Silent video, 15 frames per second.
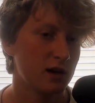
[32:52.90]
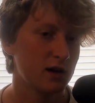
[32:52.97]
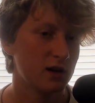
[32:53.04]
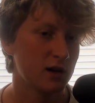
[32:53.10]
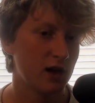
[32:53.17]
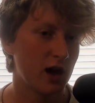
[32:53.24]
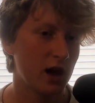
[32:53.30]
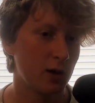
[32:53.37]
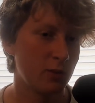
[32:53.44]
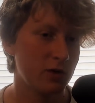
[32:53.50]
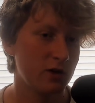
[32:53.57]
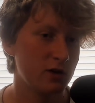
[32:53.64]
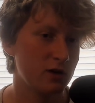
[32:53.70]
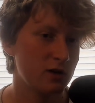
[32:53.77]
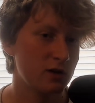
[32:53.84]
came
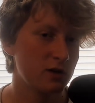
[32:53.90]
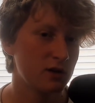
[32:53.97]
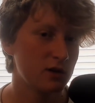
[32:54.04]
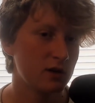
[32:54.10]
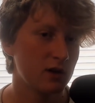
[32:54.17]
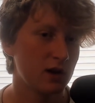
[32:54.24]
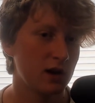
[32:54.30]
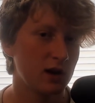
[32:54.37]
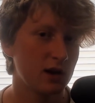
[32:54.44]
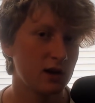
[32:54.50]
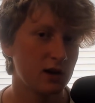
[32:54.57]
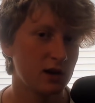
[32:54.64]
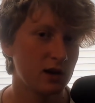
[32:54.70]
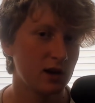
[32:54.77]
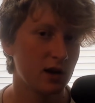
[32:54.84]
in and
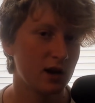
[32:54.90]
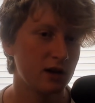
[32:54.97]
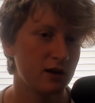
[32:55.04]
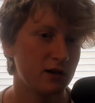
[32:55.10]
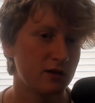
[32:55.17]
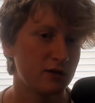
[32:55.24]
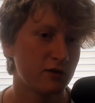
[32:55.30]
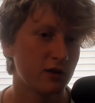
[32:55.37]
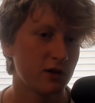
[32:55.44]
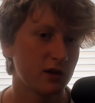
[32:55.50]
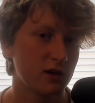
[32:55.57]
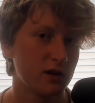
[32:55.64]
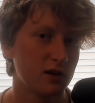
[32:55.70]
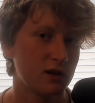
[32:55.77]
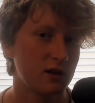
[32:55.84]
he had his
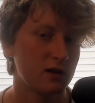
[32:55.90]
fucking